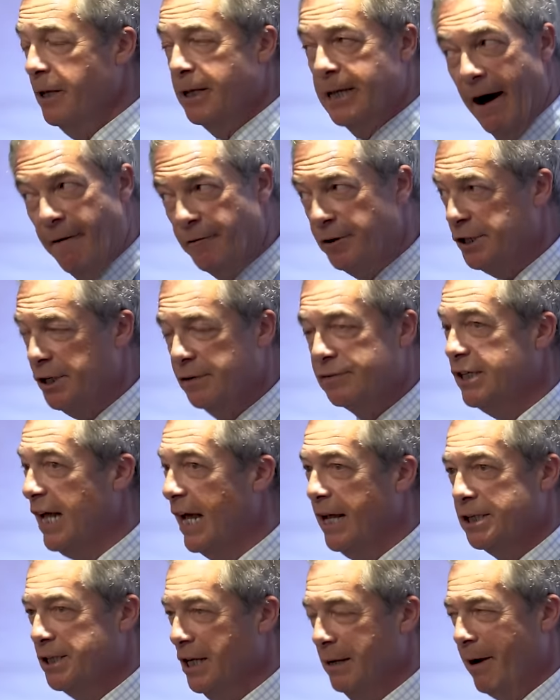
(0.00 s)
governors of
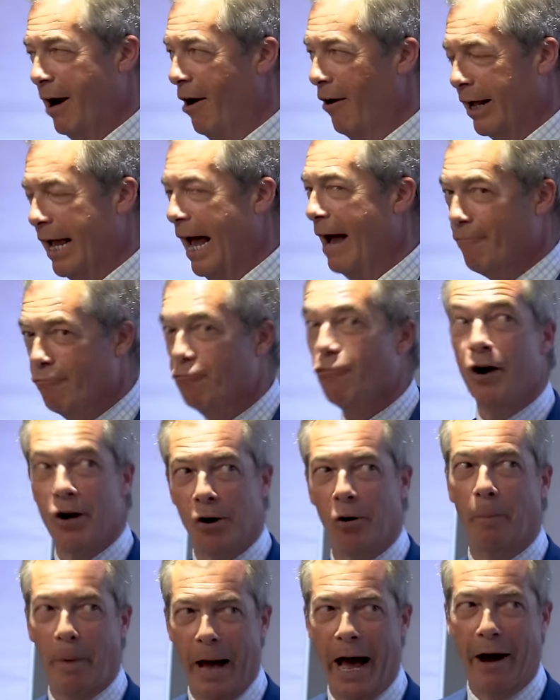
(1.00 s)
states in America have
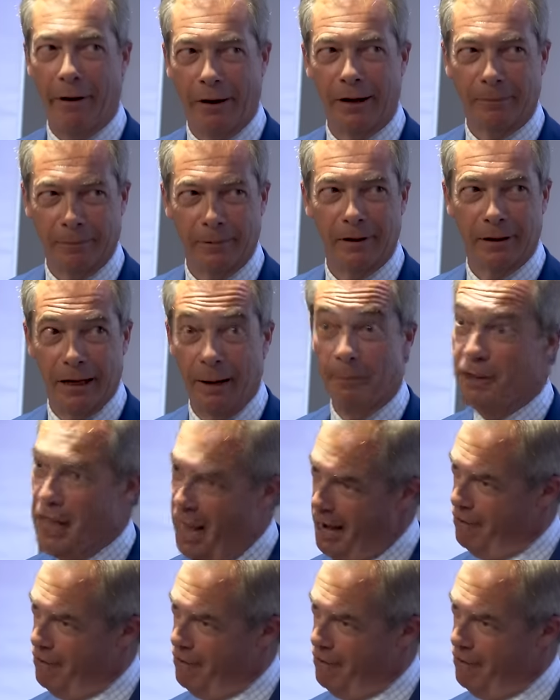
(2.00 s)
real power. I mean,